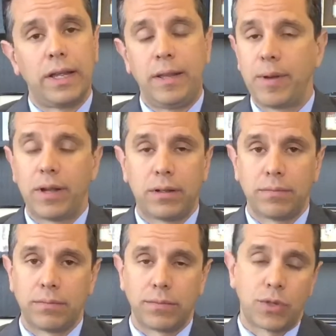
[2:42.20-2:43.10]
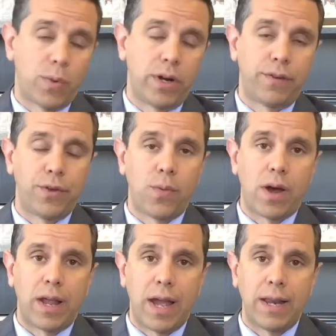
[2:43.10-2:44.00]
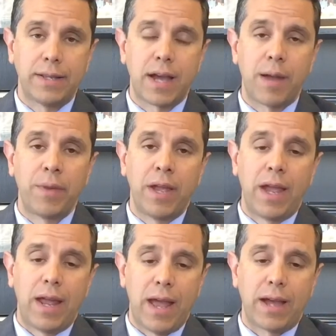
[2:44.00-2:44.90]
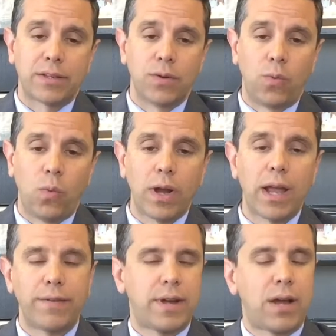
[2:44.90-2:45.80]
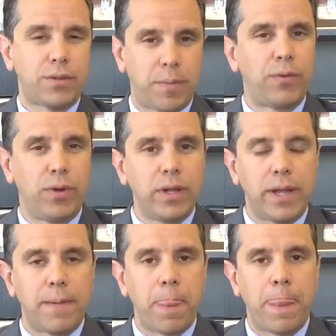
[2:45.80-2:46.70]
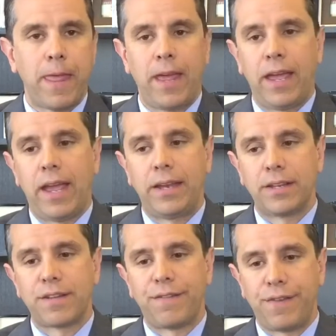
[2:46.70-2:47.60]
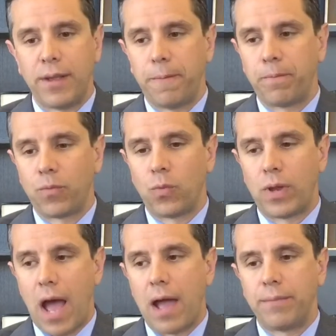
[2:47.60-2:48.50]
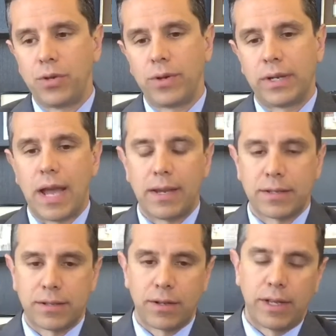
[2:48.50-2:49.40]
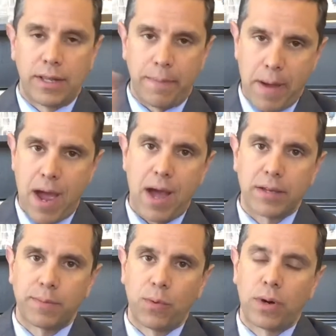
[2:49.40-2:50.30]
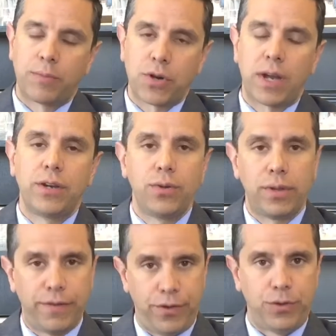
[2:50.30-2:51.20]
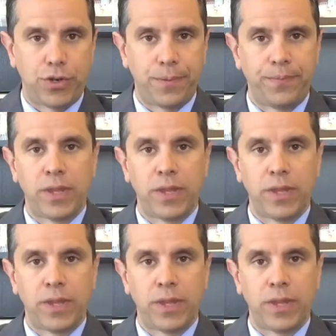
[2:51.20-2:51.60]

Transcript: email, Twitter if you want, anytime, and ask, what kind of accounts am I really in? And does it fit what I'm doing, not necessarily in the past, but what I'm trying to do in the future?